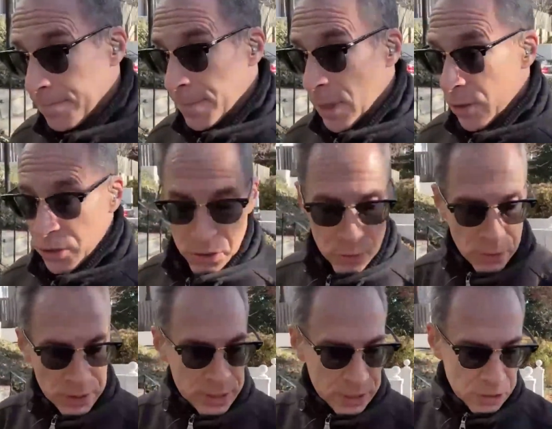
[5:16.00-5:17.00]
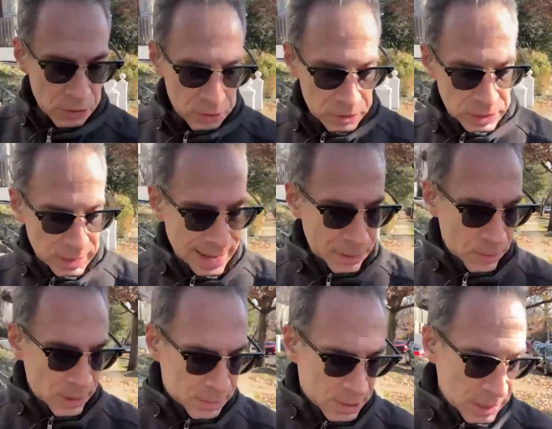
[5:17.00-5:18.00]
the story that's told on that
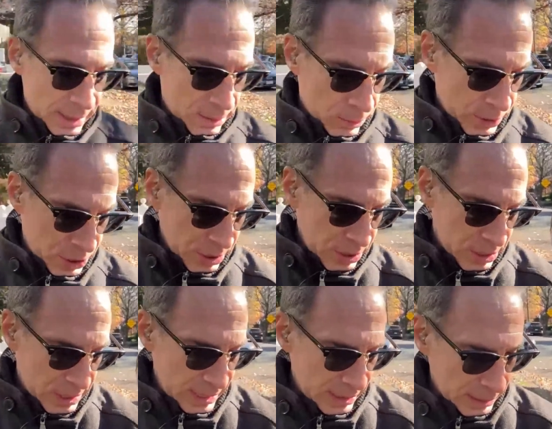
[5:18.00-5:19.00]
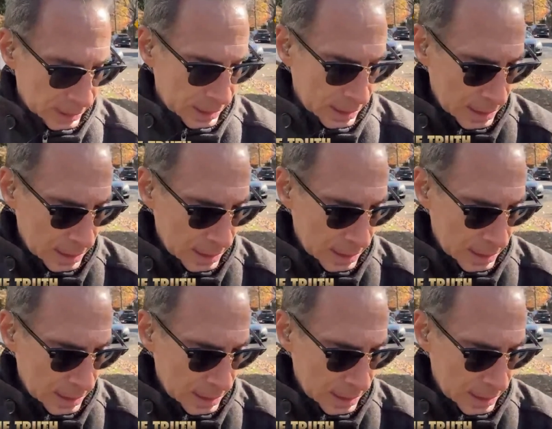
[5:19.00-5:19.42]
website, which incidentally,